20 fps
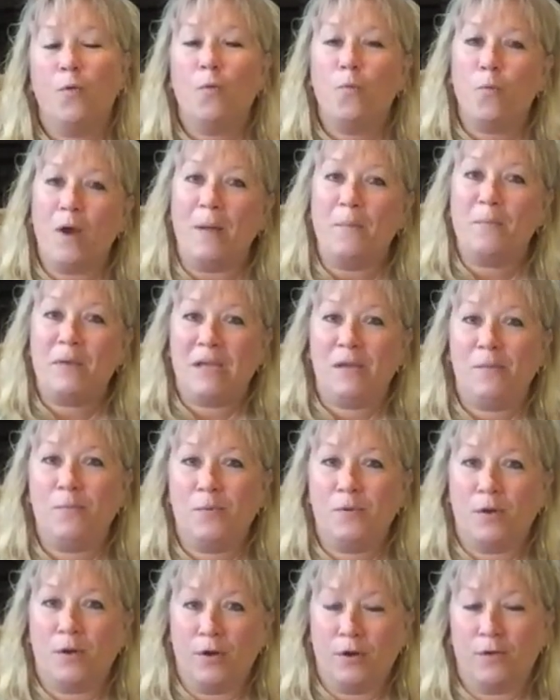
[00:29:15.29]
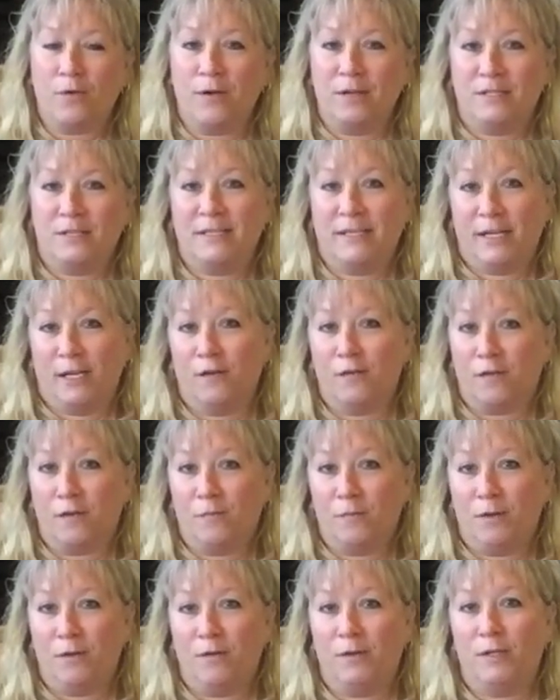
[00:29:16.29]
what people are going to hear
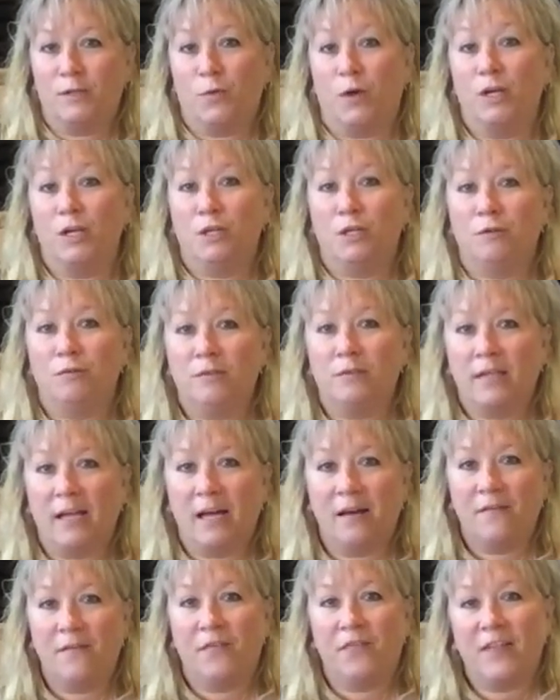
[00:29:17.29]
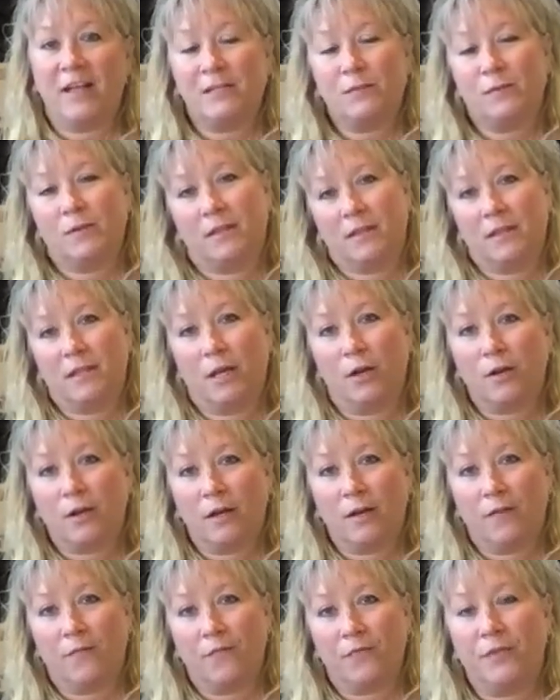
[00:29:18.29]
from you is what you love. And that's what they're
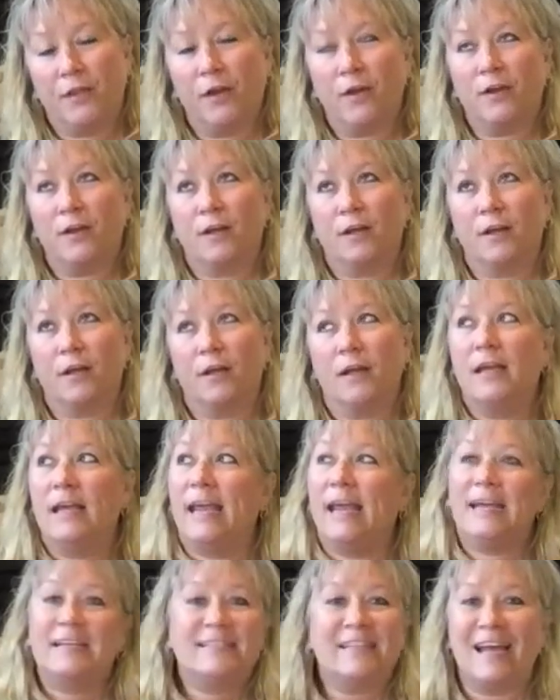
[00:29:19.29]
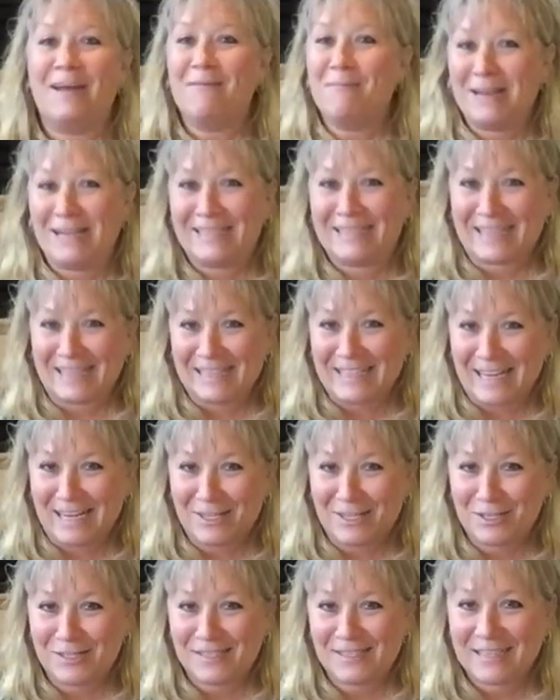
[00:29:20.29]
going to, their excitement is
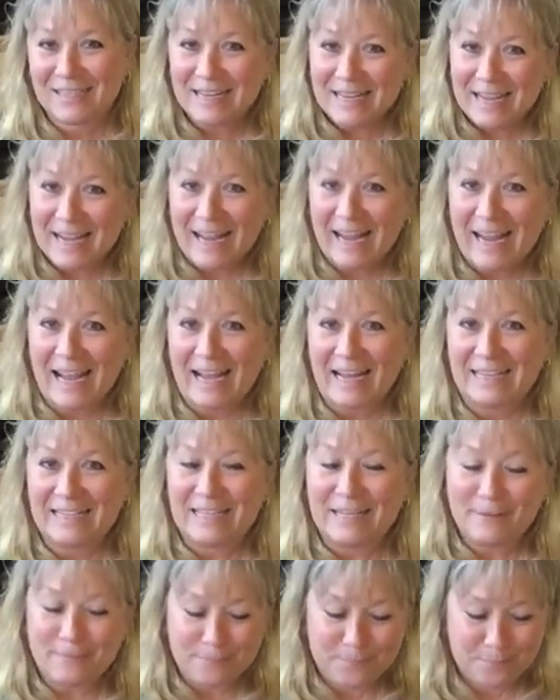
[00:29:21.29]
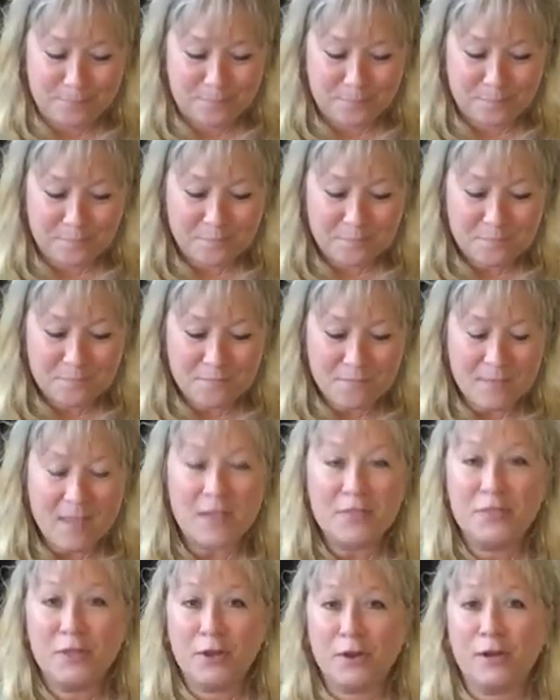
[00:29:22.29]
contagious. And
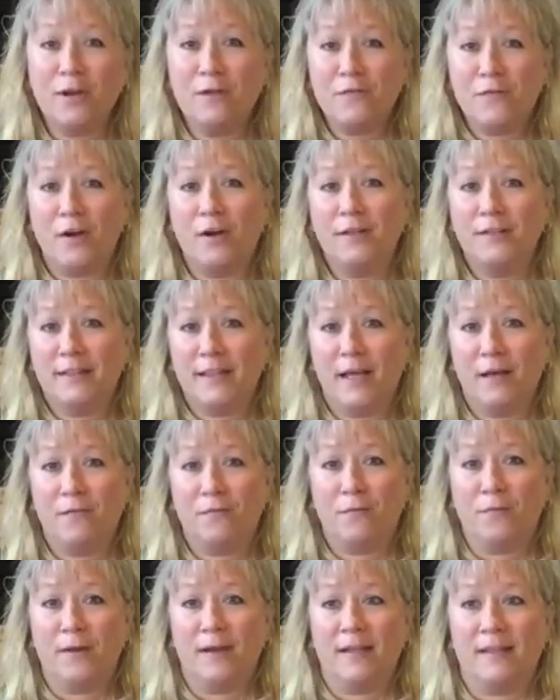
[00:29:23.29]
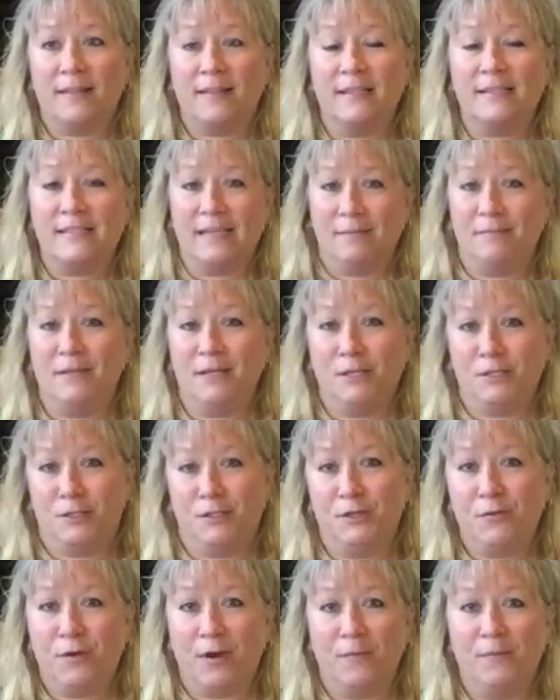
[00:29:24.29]
they're going to fall in love with the same things
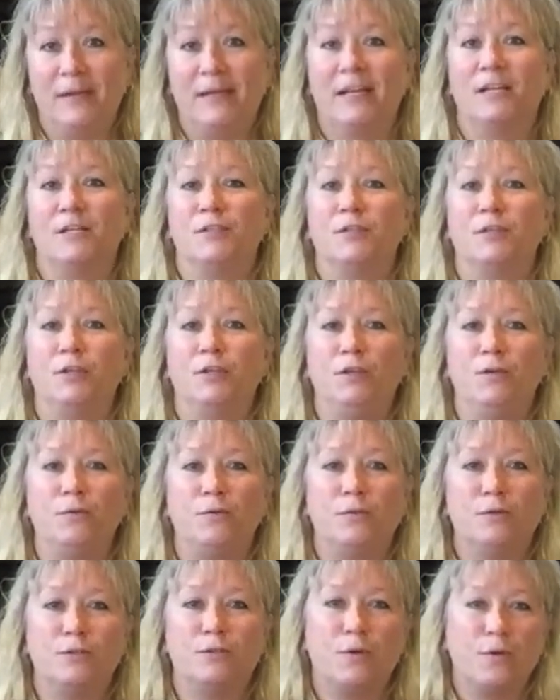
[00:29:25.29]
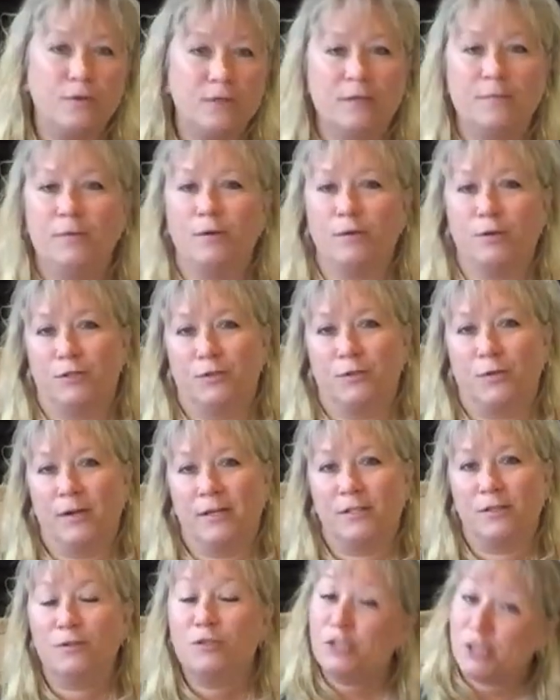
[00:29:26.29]
you are because you told them your joy.
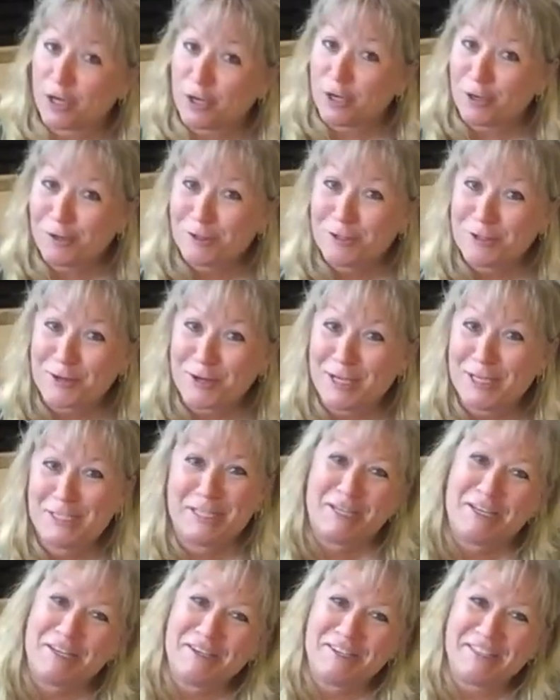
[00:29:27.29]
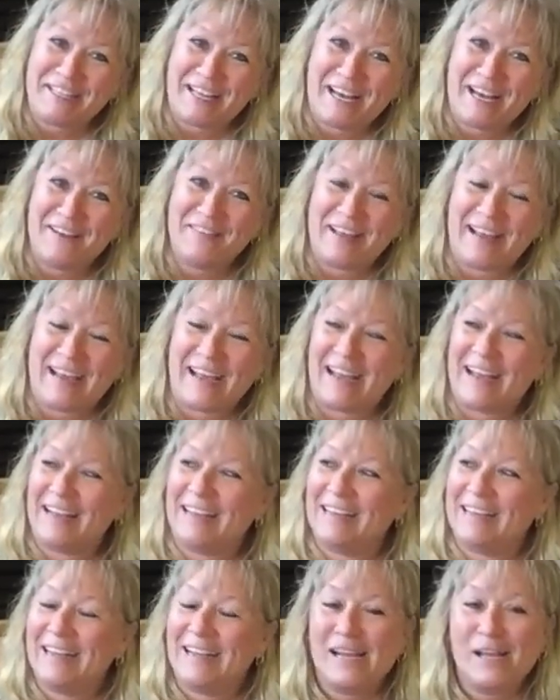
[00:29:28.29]
So share your joy, share your love,
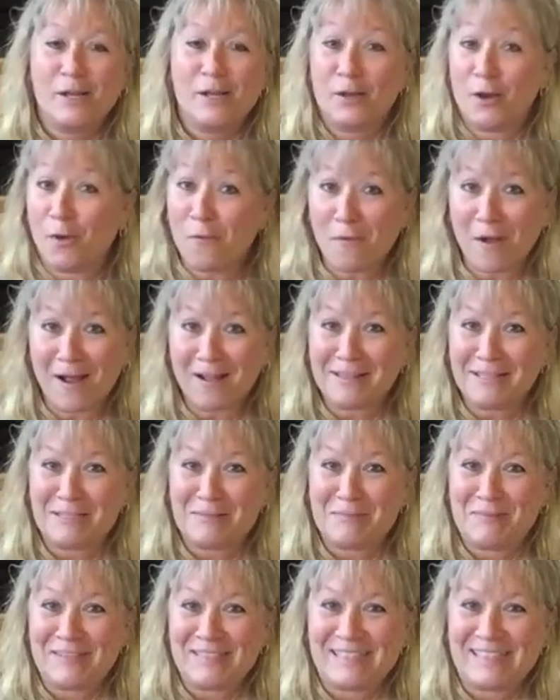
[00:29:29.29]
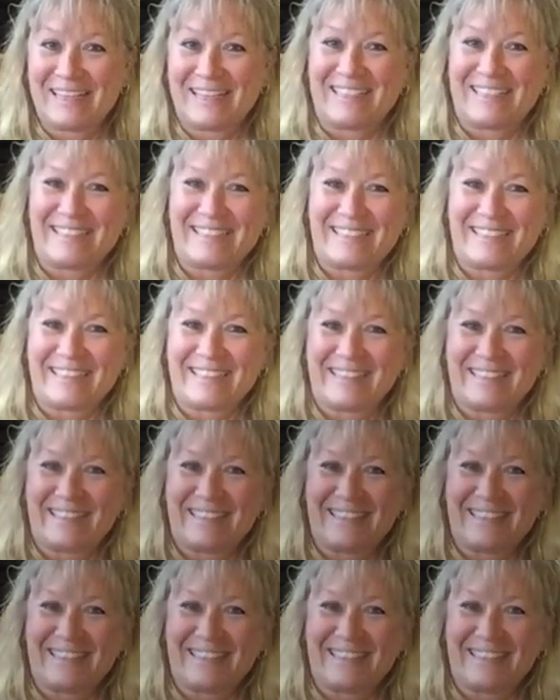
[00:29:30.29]
and go rock this business.